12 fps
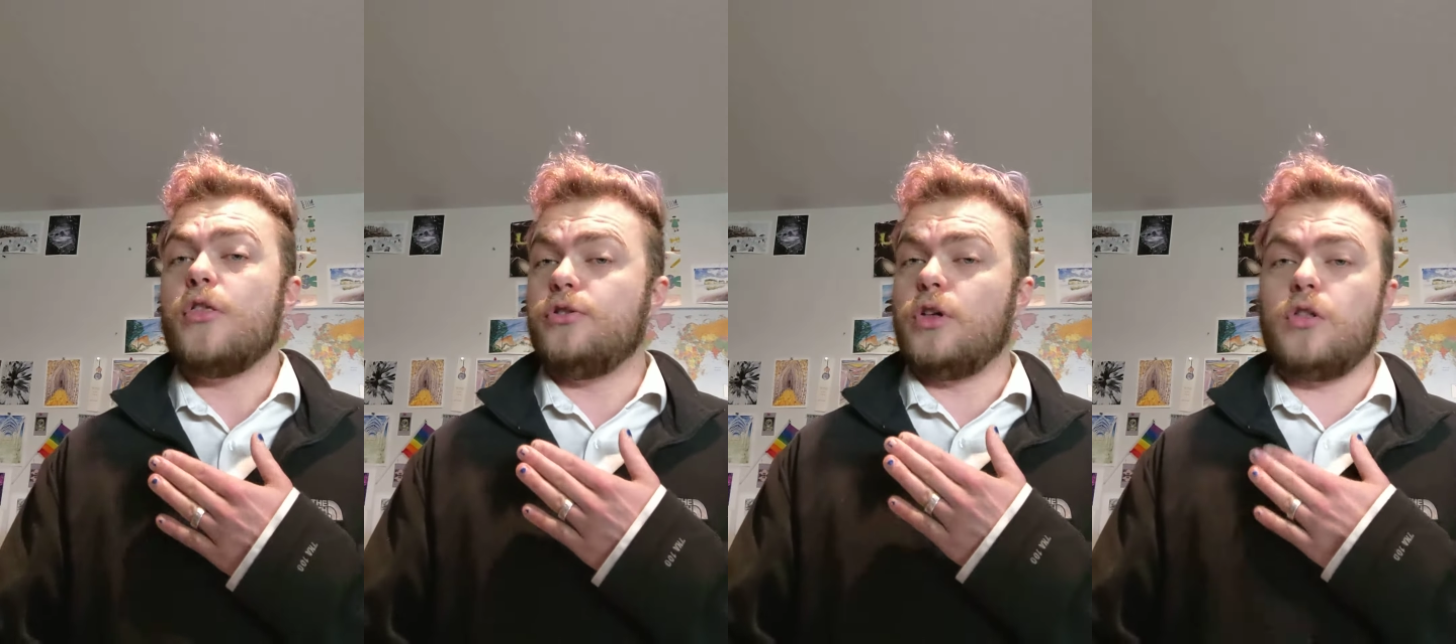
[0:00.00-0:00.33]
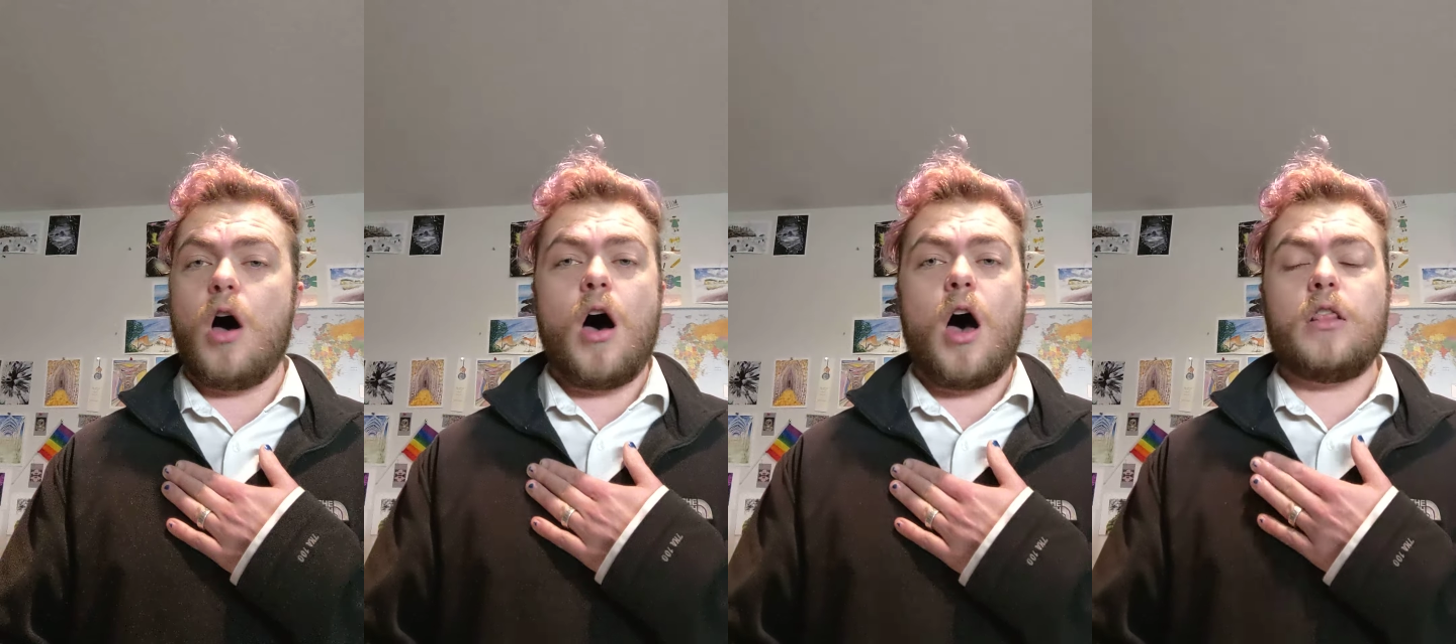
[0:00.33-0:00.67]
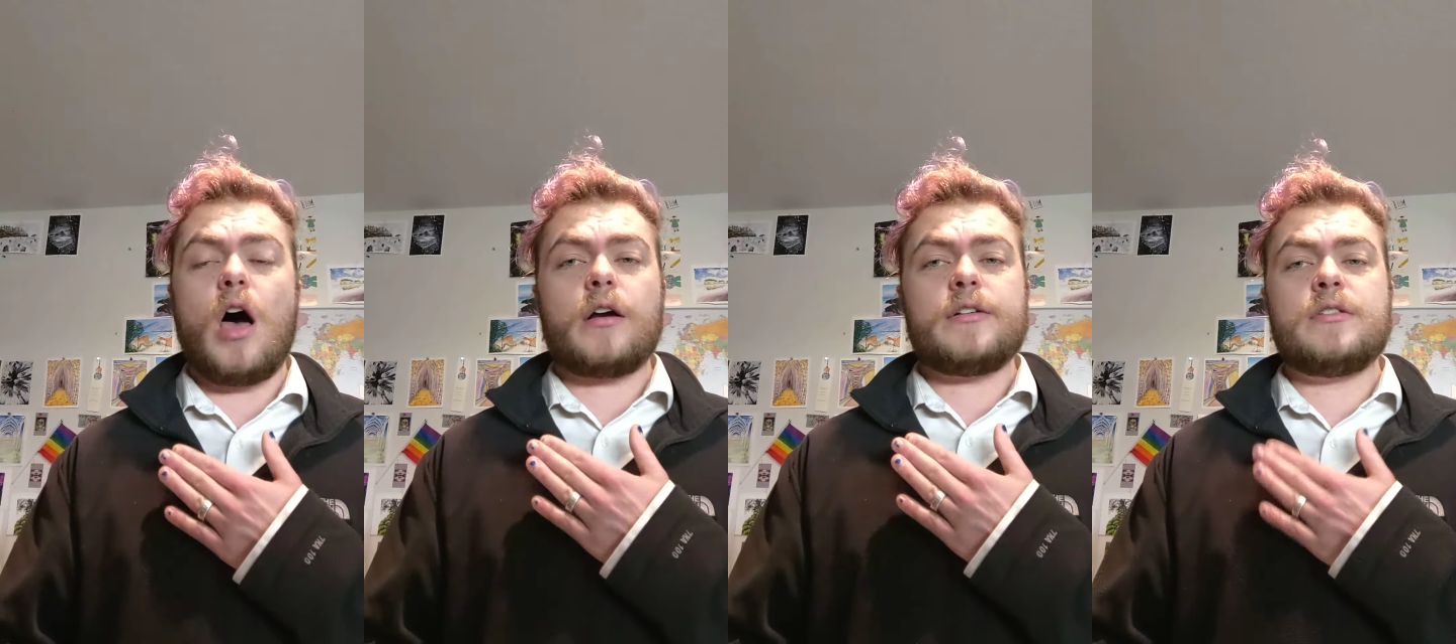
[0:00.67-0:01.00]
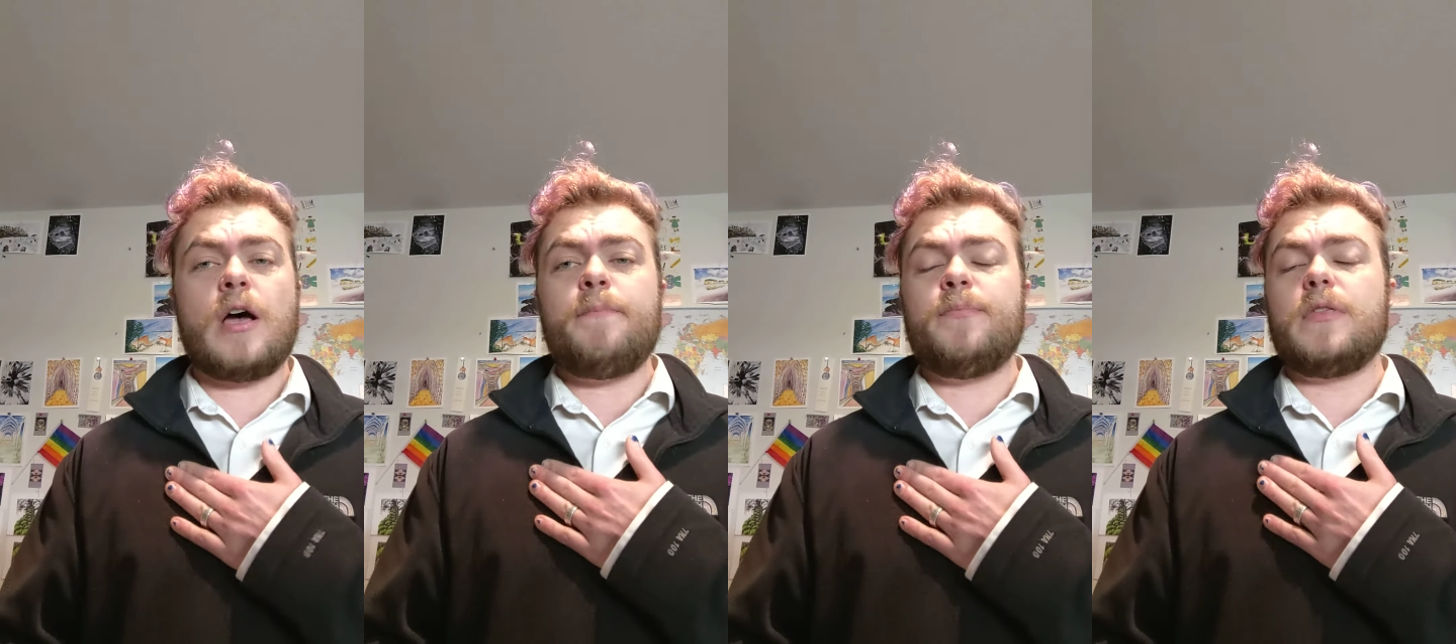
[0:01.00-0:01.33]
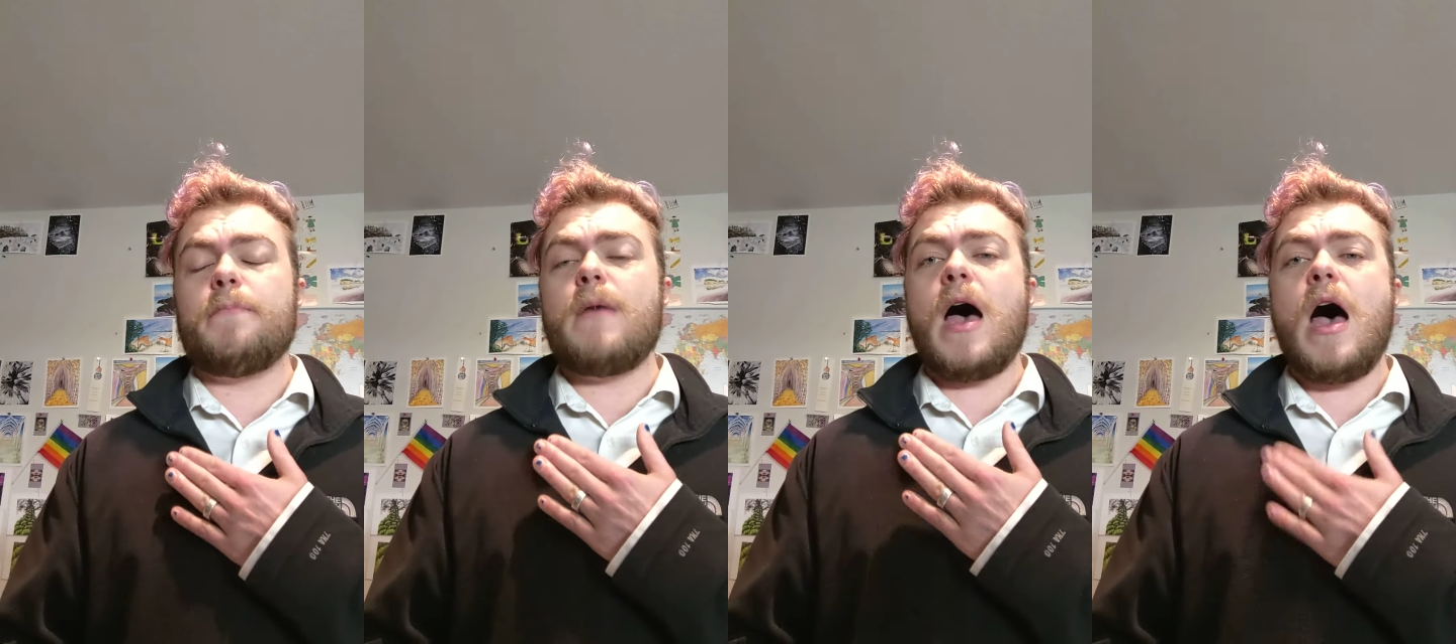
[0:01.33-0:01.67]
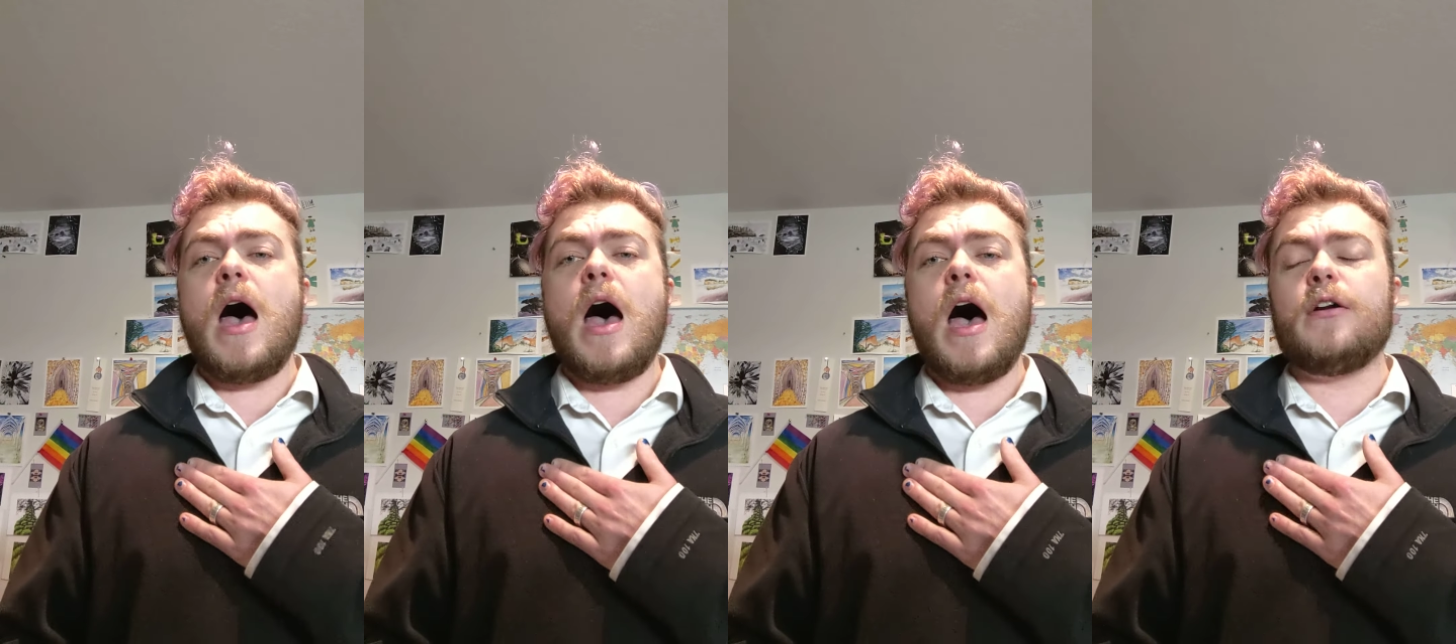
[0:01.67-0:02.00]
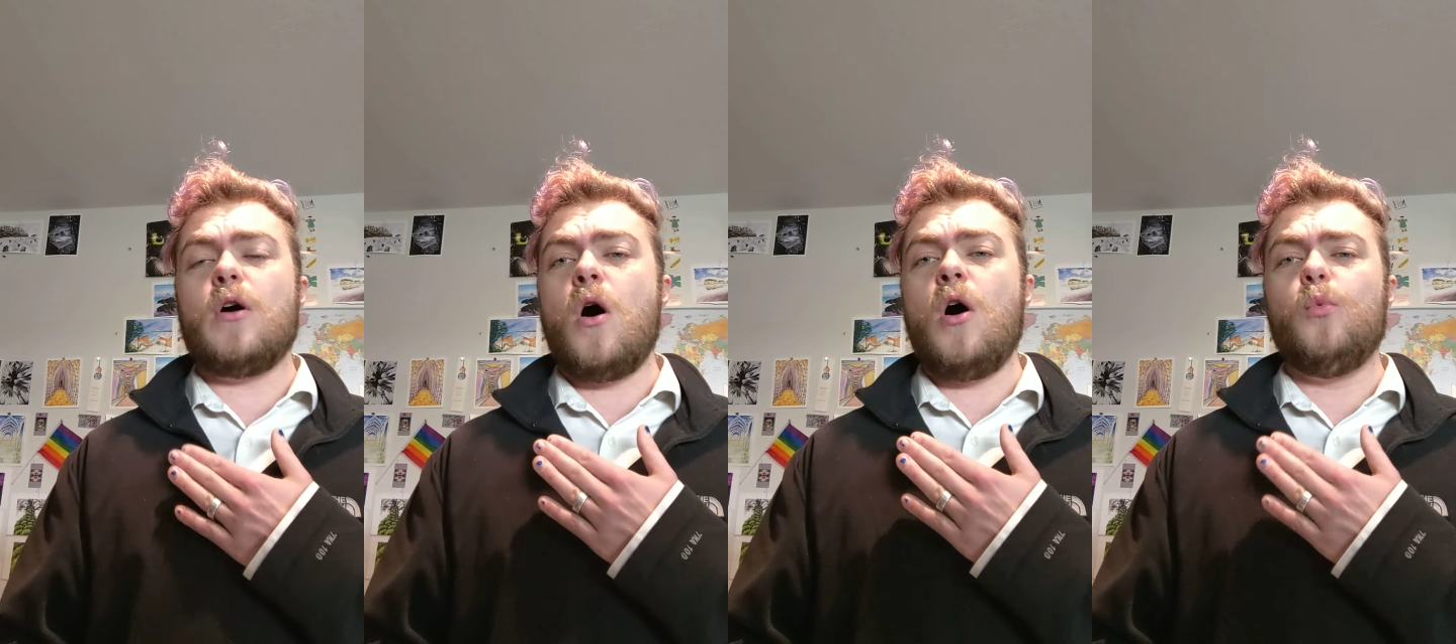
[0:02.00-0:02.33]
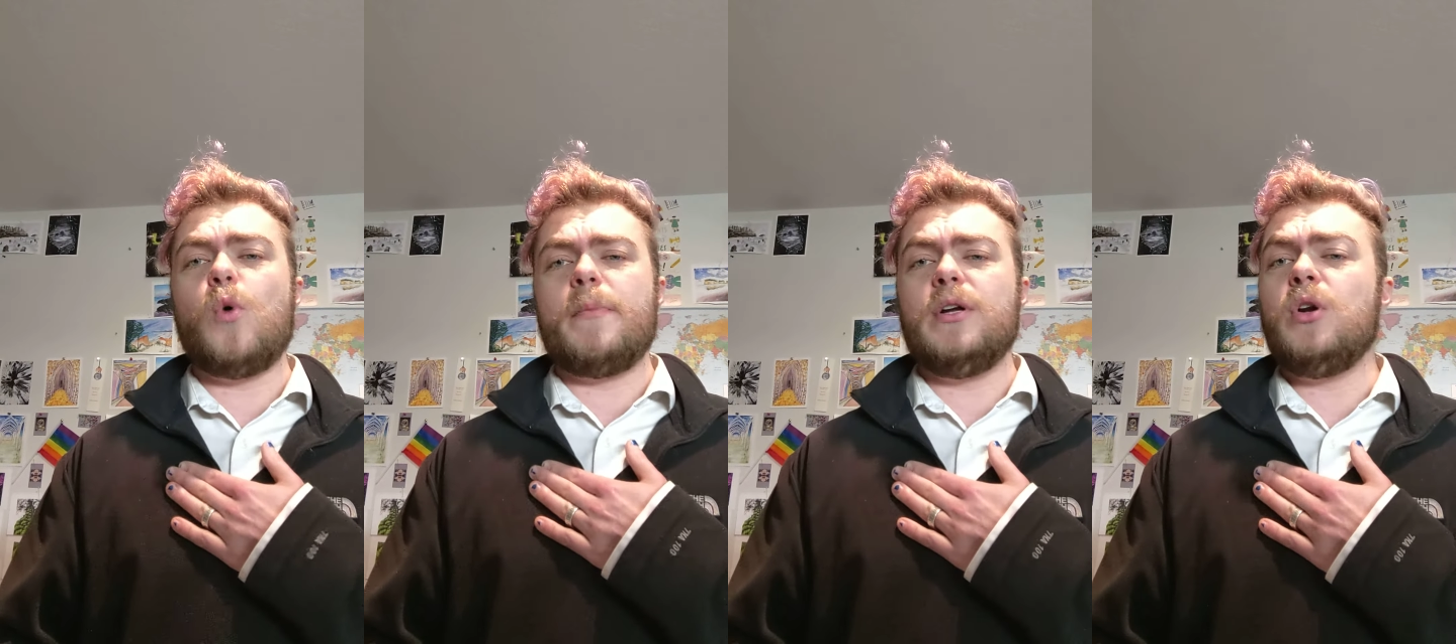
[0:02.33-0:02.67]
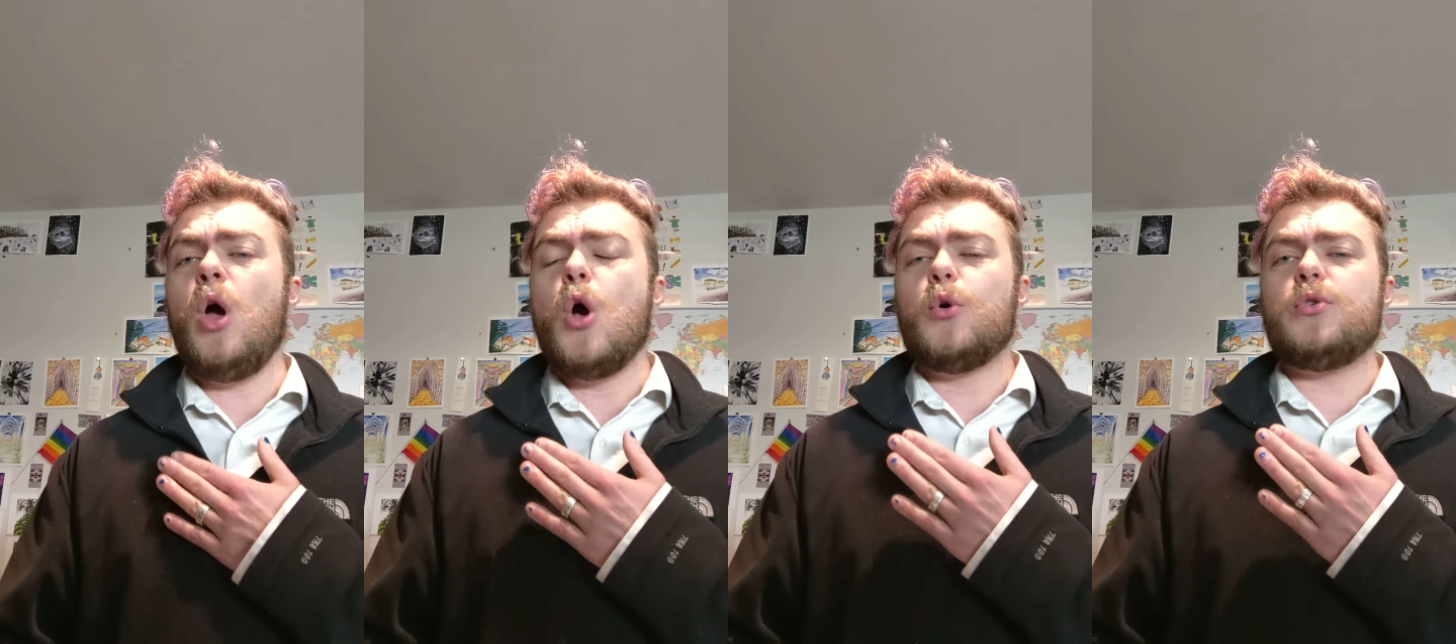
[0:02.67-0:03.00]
The law locks up the man or woman